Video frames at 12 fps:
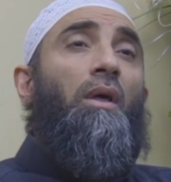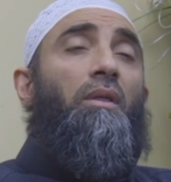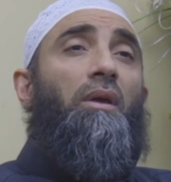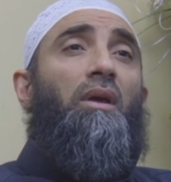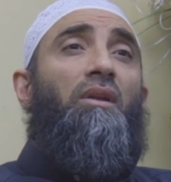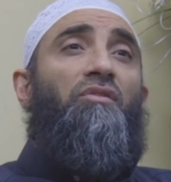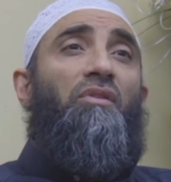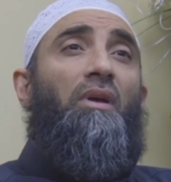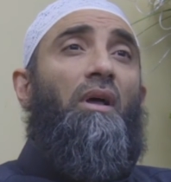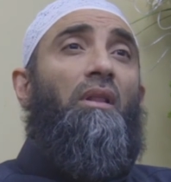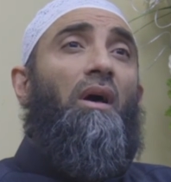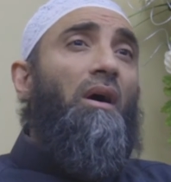They're going to see
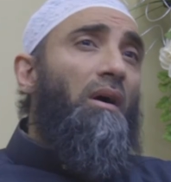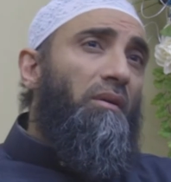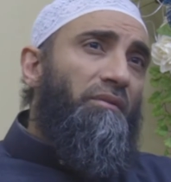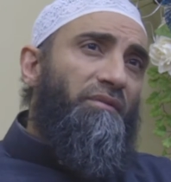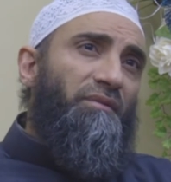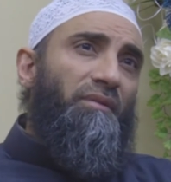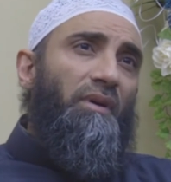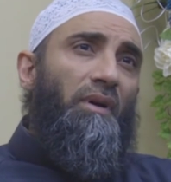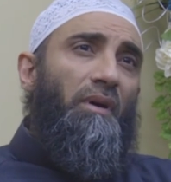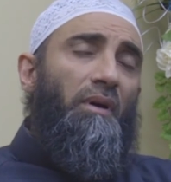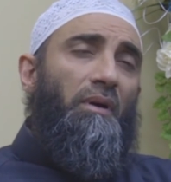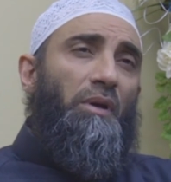a lot of
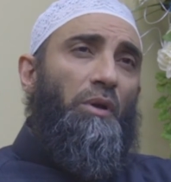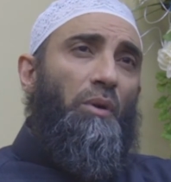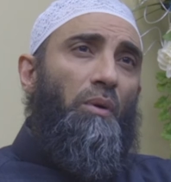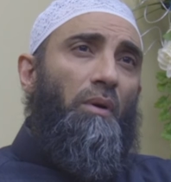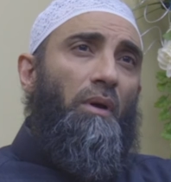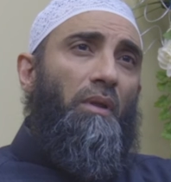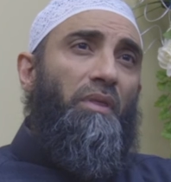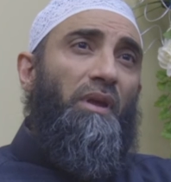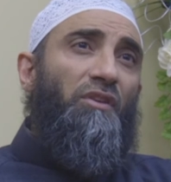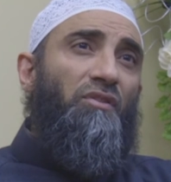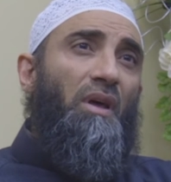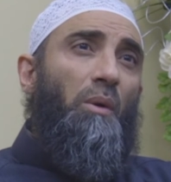
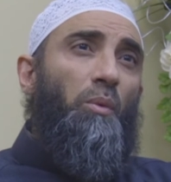things that